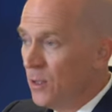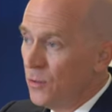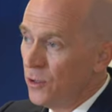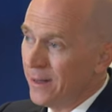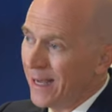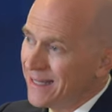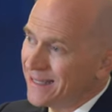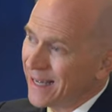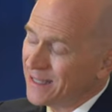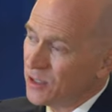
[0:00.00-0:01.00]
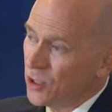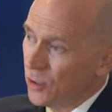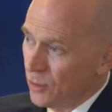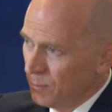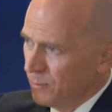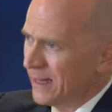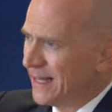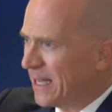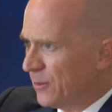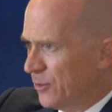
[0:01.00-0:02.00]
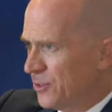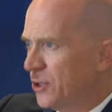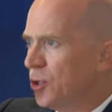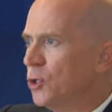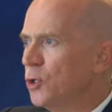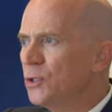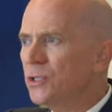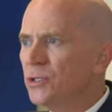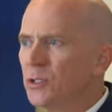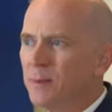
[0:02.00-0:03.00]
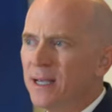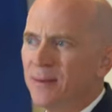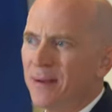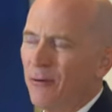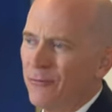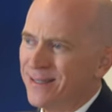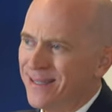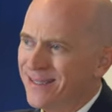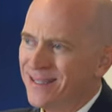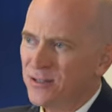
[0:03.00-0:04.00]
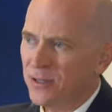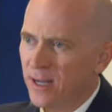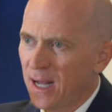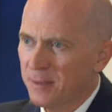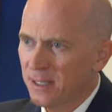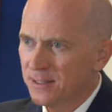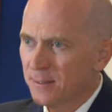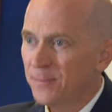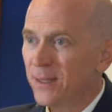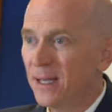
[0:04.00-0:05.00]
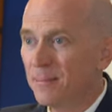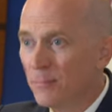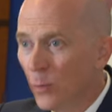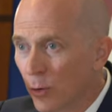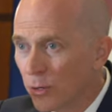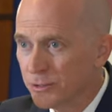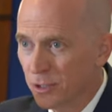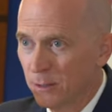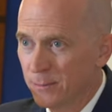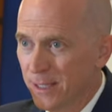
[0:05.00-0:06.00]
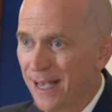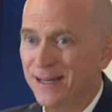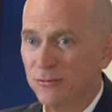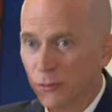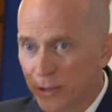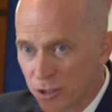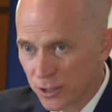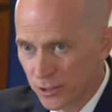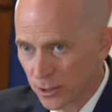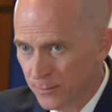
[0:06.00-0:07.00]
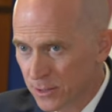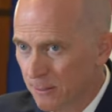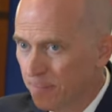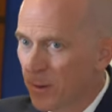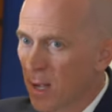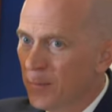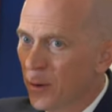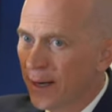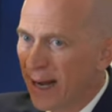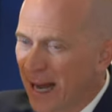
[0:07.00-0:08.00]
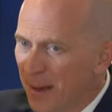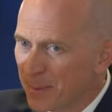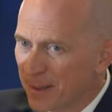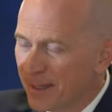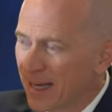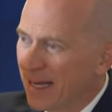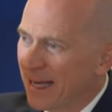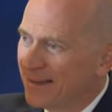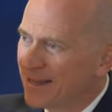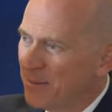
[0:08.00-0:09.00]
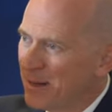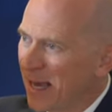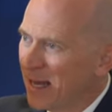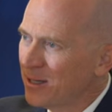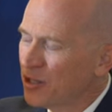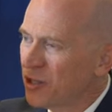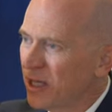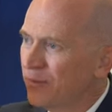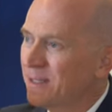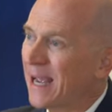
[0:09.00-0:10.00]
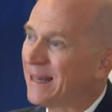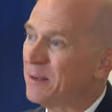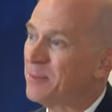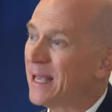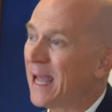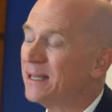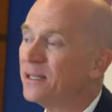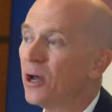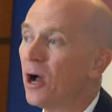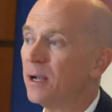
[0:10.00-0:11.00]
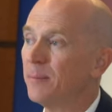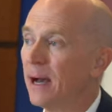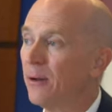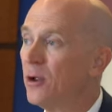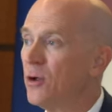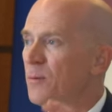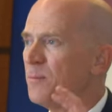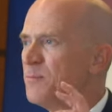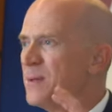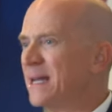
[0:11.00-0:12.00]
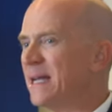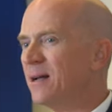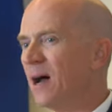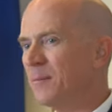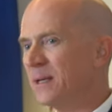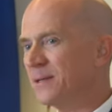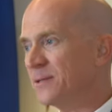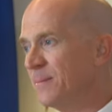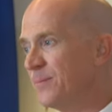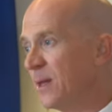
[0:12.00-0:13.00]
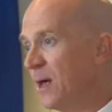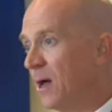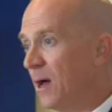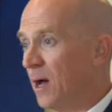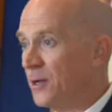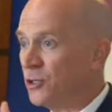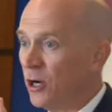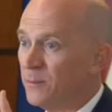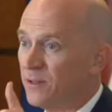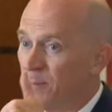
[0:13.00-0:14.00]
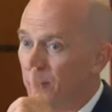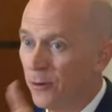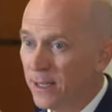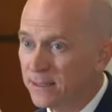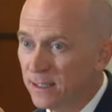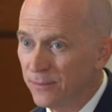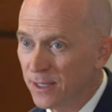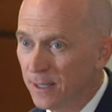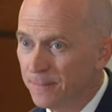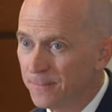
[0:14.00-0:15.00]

The United States leaders used to speak about resistance to communism in moral terms and in Christian terms. But what happened is they began to shift and they began to talk about beating communism on terms of productivity,